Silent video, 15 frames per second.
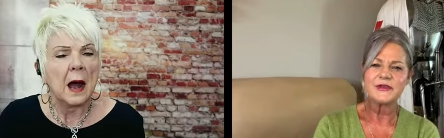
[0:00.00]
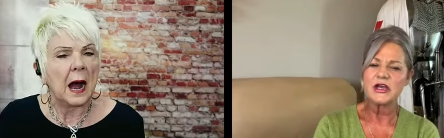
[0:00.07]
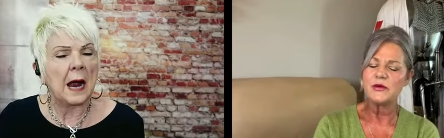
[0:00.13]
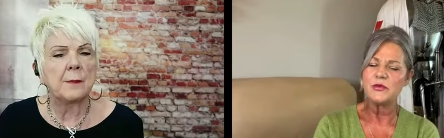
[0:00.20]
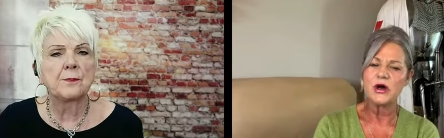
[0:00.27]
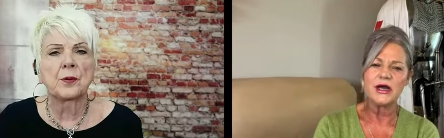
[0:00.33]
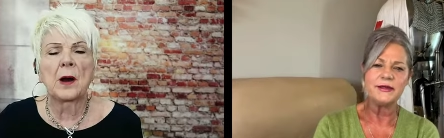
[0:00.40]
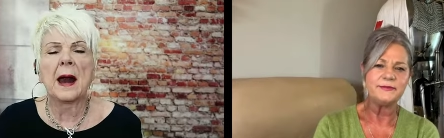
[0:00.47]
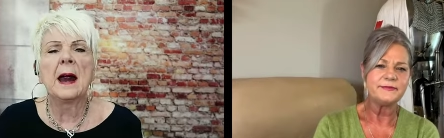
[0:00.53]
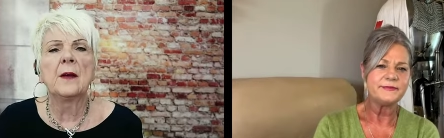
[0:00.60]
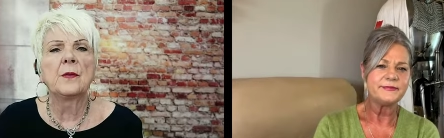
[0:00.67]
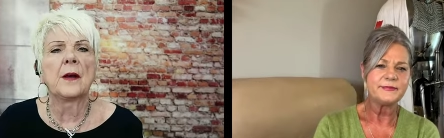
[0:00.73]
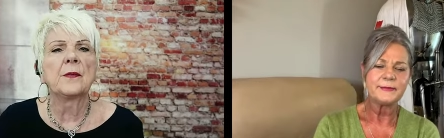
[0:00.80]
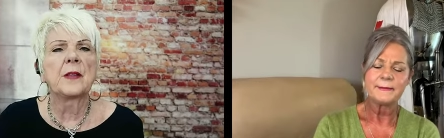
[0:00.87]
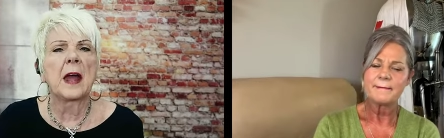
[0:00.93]
Speaker 1: I Come
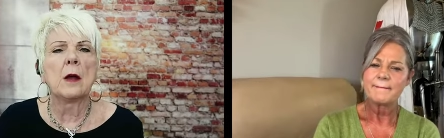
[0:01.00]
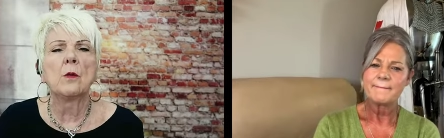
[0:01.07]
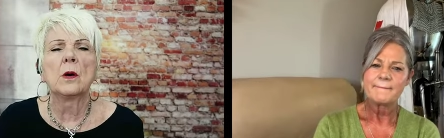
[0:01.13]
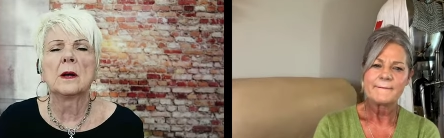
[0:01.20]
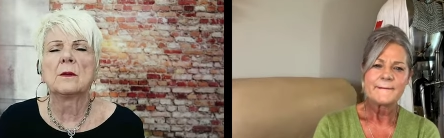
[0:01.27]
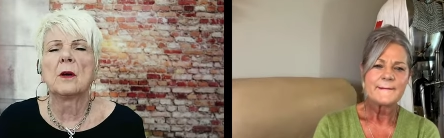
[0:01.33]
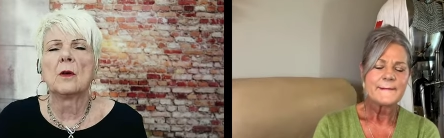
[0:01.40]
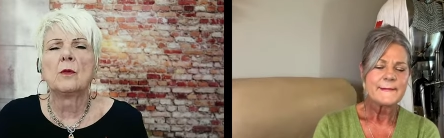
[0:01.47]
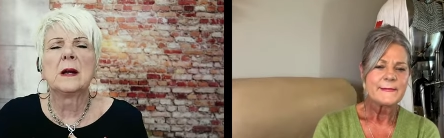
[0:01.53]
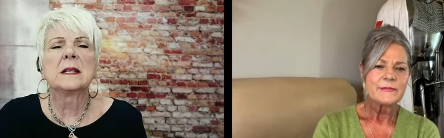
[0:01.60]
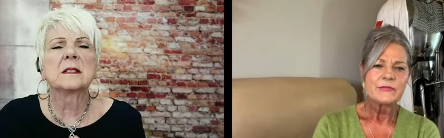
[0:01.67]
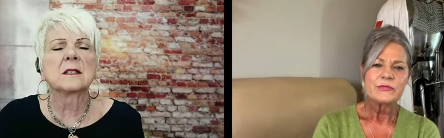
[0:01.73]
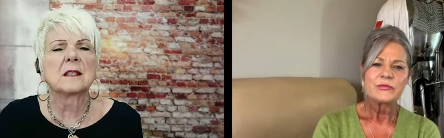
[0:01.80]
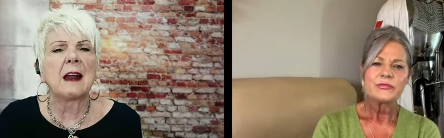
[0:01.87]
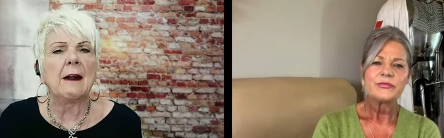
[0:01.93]
pray on. that they would
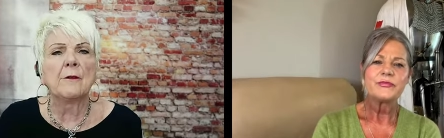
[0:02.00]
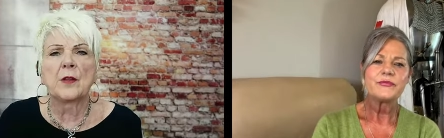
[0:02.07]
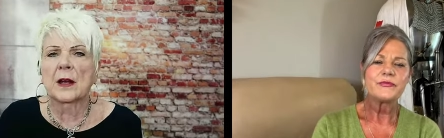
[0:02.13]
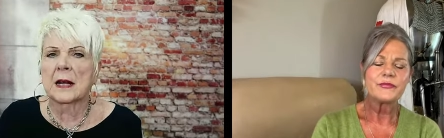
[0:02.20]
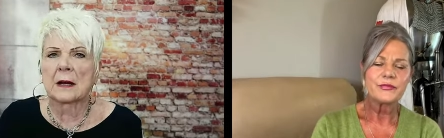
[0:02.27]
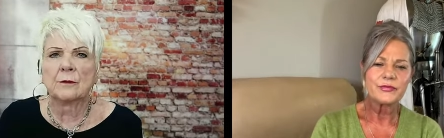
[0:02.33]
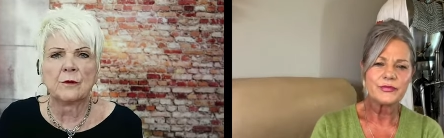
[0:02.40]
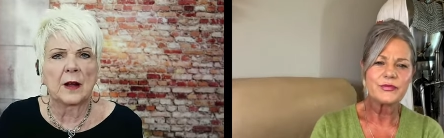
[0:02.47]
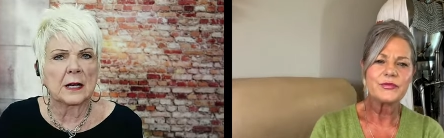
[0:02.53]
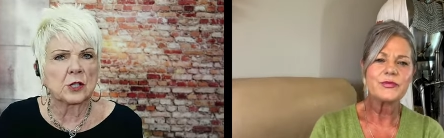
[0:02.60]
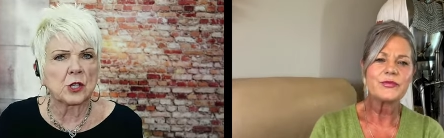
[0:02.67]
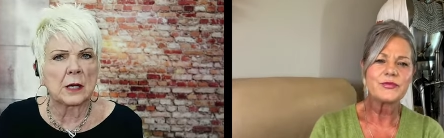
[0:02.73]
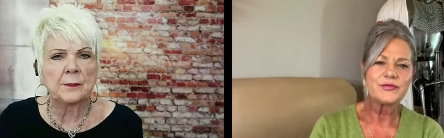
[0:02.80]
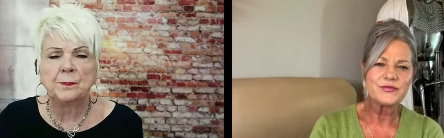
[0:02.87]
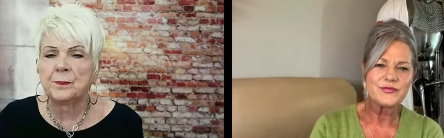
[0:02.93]
receive the
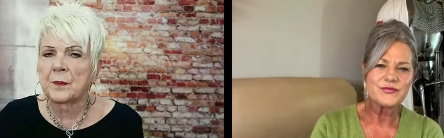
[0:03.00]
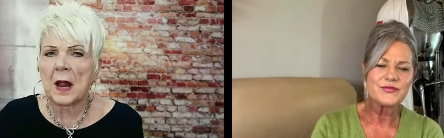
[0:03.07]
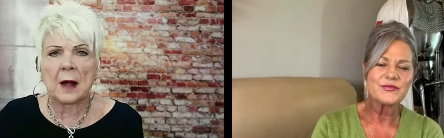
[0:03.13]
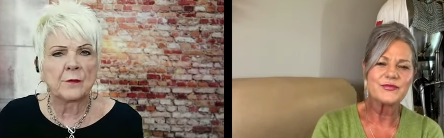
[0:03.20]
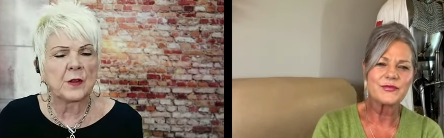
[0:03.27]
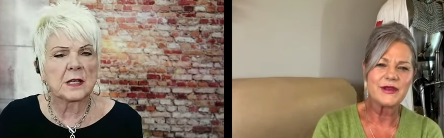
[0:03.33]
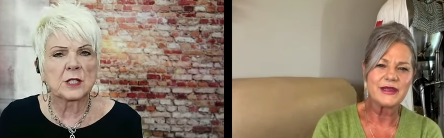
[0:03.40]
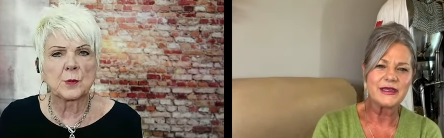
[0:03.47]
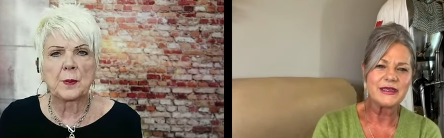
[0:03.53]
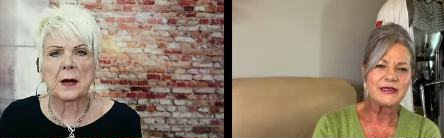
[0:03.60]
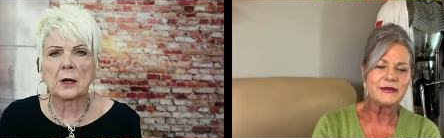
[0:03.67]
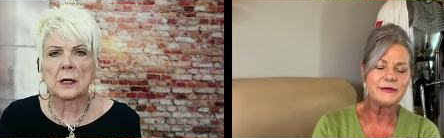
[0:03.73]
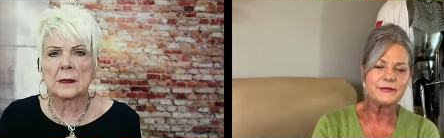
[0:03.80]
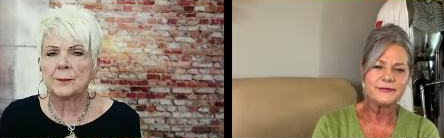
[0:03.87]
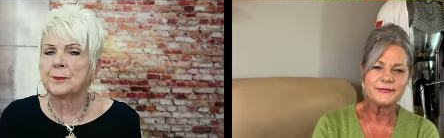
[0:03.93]
conviction of the
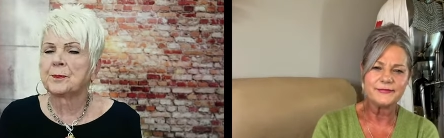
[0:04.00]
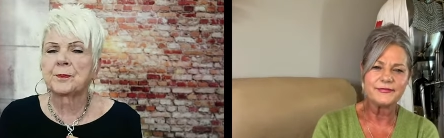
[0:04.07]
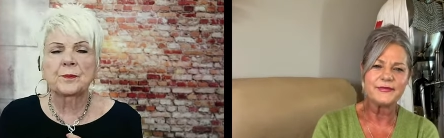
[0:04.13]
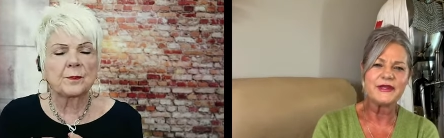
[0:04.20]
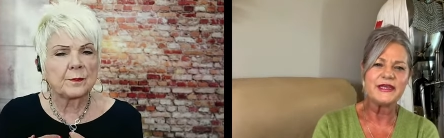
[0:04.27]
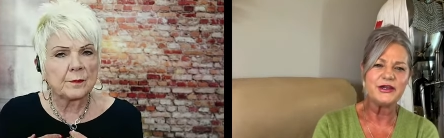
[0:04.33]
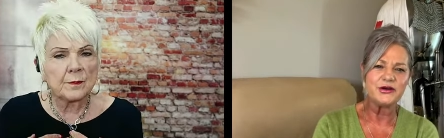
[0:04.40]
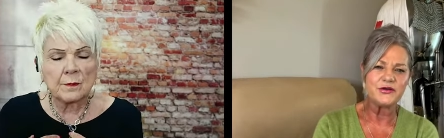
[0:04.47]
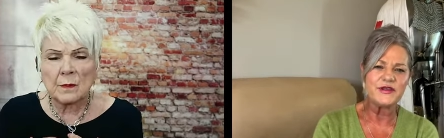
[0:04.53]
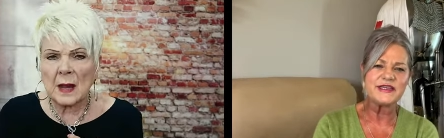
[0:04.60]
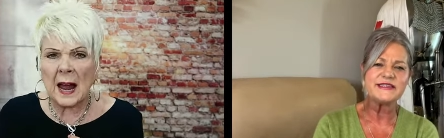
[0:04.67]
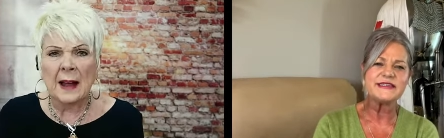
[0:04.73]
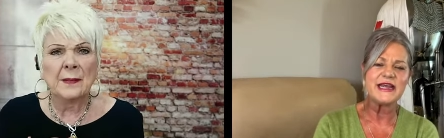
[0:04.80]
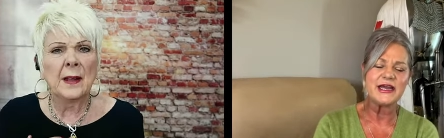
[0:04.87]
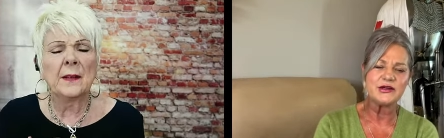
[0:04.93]
Spirit hear
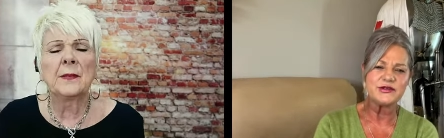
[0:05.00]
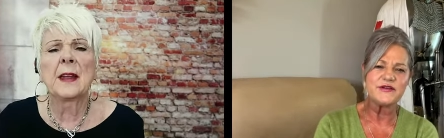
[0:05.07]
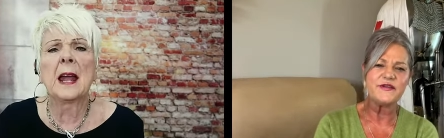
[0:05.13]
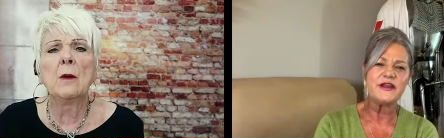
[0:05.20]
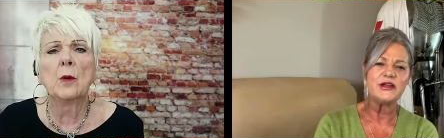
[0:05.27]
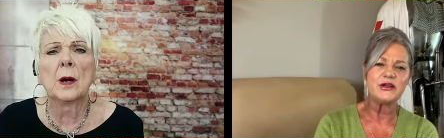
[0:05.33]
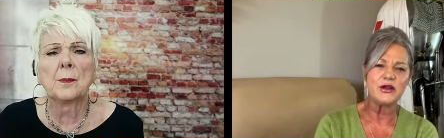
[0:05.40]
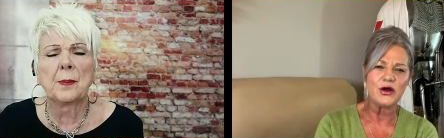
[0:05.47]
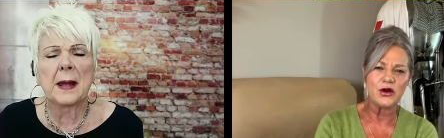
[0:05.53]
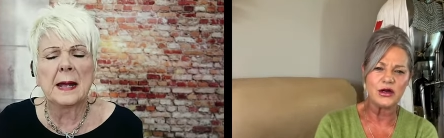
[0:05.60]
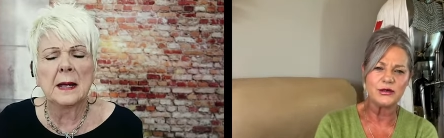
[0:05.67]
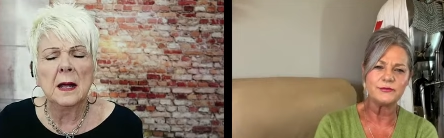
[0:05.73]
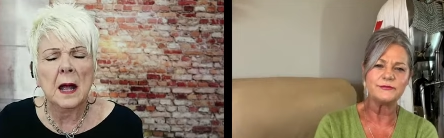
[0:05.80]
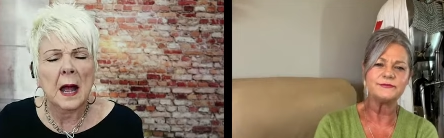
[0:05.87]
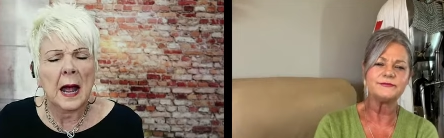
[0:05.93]
the and sound that they would the
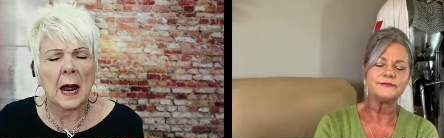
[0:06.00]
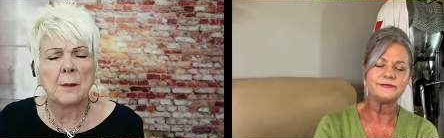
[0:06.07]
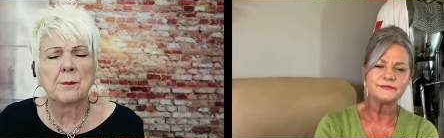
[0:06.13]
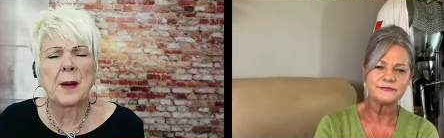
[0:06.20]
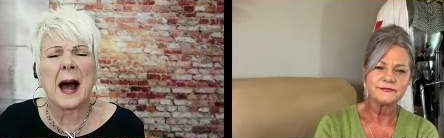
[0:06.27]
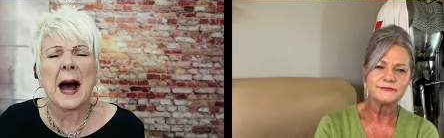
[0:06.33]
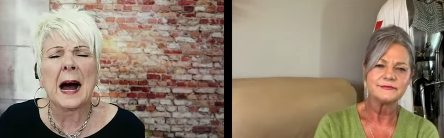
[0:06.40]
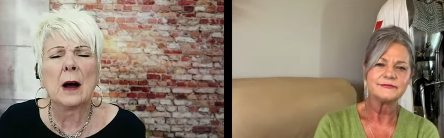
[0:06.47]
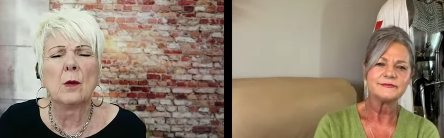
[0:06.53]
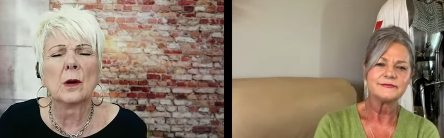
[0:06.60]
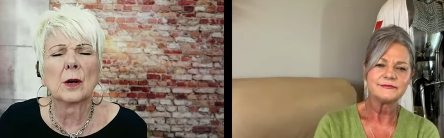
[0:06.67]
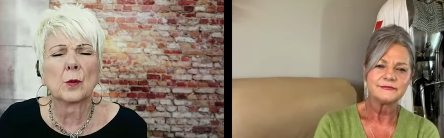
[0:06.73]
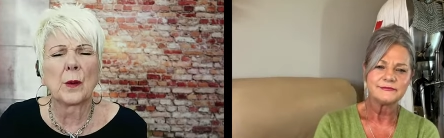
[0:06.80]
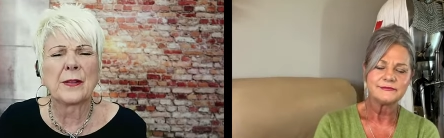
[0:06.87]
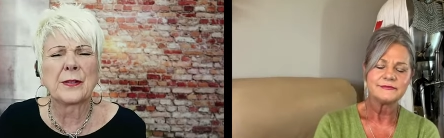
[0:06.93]
be
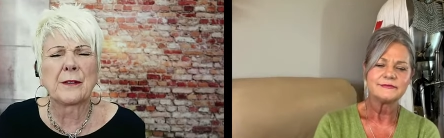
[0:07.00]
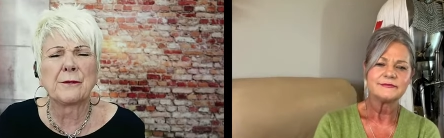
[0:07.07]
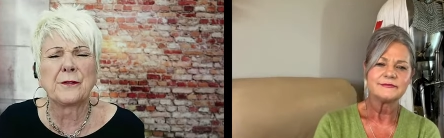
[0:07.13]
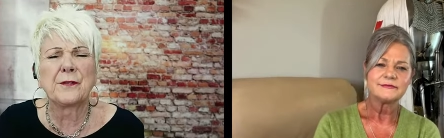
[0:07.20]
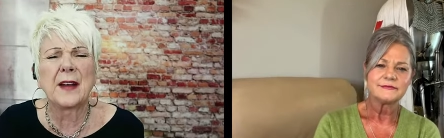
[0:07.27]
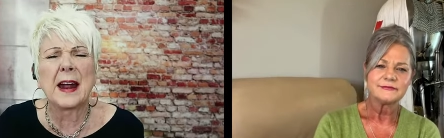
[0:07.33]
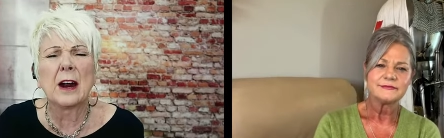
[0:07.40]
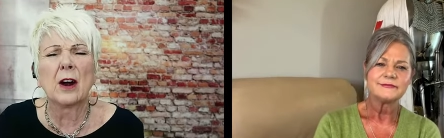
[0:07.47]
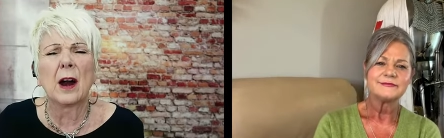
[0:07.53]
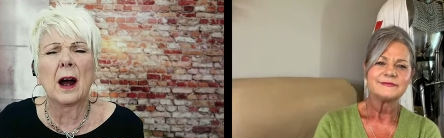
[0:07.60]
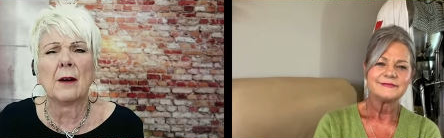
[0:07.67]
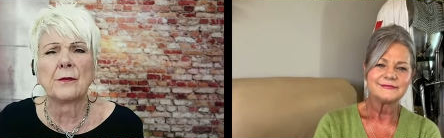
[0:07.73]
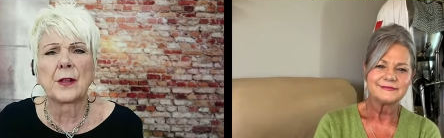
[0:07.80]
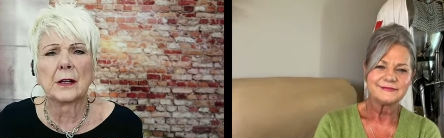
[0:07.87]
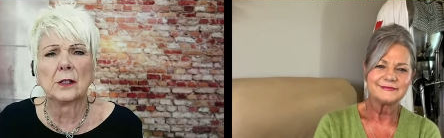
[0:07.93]
empowered with the fear
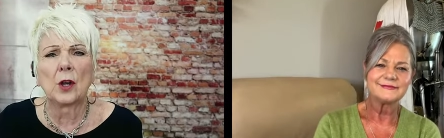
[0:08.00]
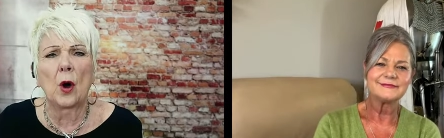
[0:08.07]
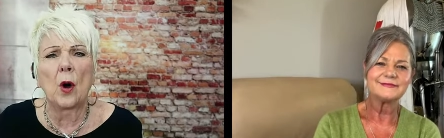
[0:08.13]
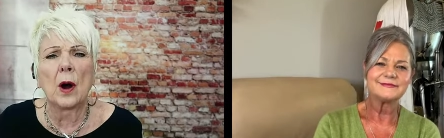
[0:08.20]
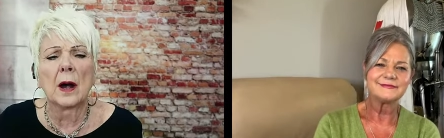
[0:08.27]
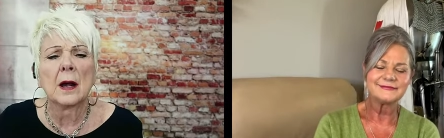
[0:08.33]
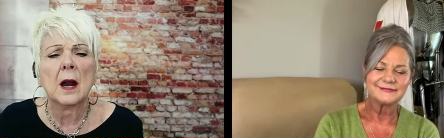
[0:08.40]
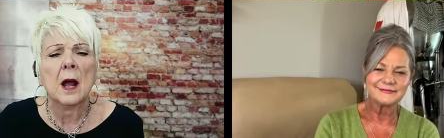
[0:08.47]
of the Lord,